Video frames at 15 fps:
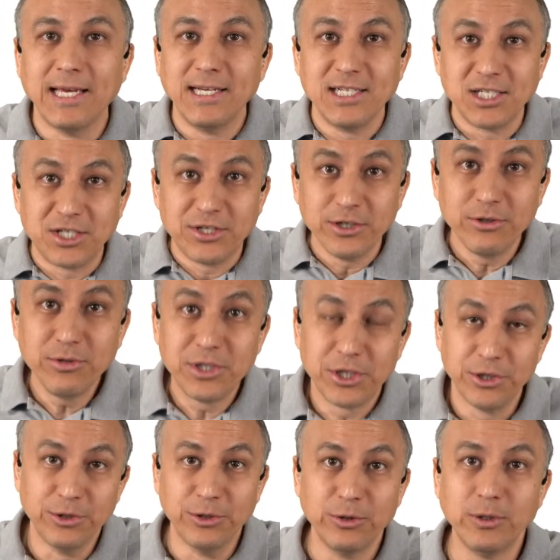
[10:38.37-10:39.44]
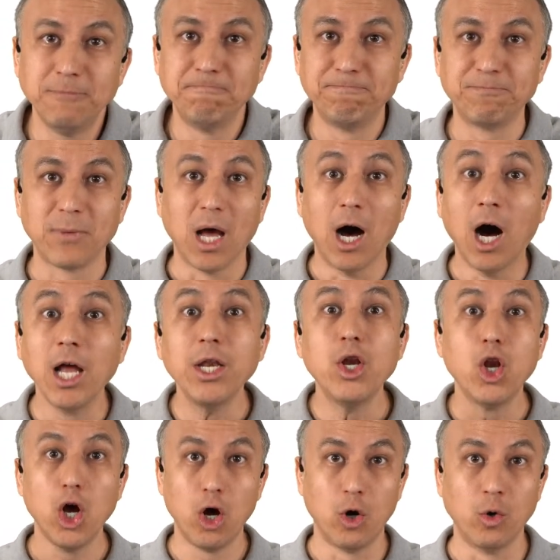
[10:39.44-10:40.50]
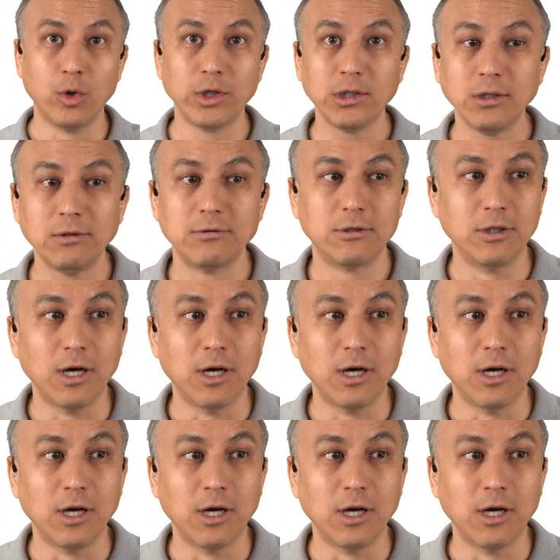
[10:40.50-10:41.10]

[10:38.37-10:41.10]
it is due to unknown